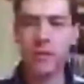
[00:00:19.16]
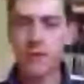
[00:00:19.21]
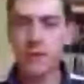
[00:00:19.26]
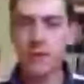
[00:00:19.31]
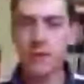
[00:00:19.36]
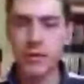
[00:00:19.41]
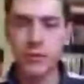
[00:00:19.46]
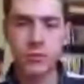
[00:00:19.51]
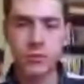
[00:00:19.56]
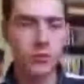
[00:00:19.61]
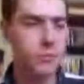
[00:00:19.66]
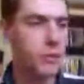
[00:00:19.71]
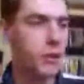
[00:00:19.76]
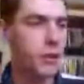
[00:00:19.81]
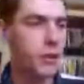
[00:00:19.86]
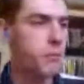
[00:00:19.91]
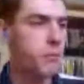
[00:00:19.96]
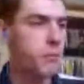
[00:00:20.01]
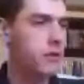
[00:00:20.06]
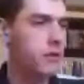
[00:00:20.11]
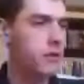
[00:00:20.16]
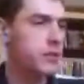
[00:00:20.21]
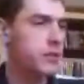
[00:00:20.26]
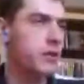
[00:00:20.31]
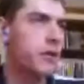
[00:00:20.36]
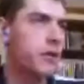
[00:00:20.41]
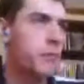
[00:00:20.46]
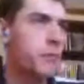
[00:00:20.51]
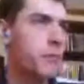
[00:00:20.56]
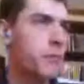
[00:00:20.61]
is the Jordan B.
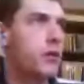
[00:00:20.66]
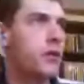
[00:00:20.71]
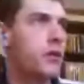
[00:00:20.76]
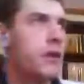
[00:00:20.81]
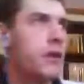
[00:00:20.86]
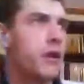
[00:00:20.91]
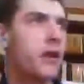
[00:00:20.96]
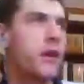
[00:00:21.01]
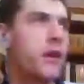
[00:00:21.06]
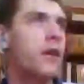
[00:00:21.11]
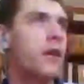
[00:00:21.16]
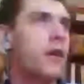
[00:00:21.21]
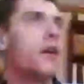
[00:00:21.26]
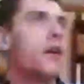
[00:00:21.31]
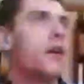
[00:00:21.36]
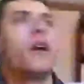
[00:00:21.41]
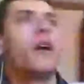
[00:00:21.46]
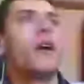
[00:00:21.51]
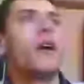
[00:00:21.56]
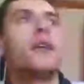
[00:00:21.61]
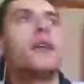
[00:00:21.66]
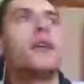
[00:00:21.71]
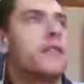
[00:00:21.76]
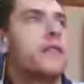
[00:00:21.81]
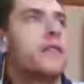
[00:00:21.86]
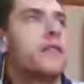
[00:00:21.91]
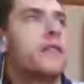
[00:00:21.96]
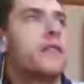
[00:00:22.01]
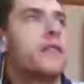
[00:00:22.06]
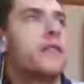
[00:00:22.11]
Peterson Community
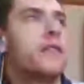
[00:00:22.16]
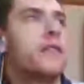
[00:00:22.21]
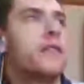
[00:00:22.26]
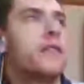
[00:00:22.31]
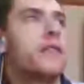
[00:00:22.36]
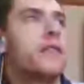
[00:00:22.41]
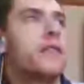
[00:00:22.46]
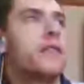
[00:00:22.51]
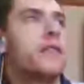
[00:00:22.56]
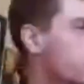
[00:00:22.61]
Discussion Group.